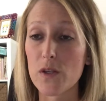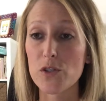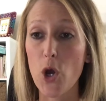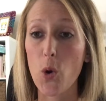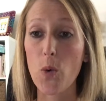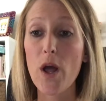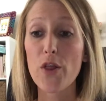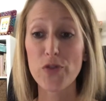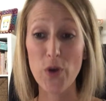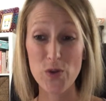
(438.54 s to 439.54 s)
So
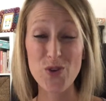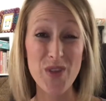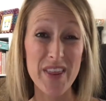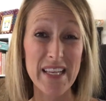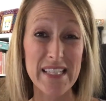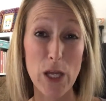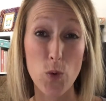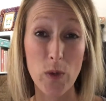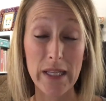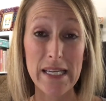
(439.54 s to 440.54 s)
those are the things that you
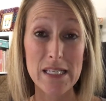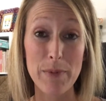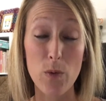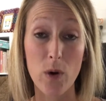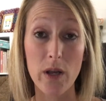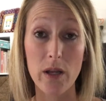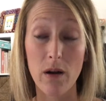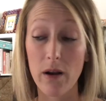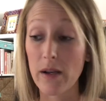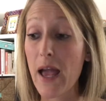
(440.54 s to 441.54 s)
really need to be working
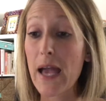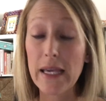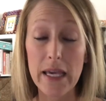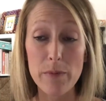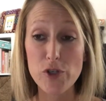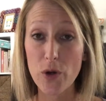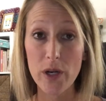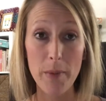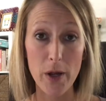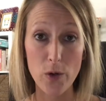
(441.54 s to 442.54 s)
on. Keep
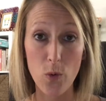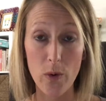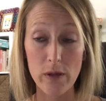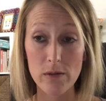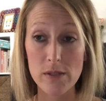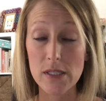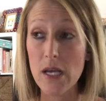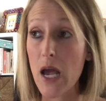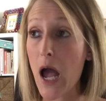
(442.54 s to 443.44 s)
sharing about your oils.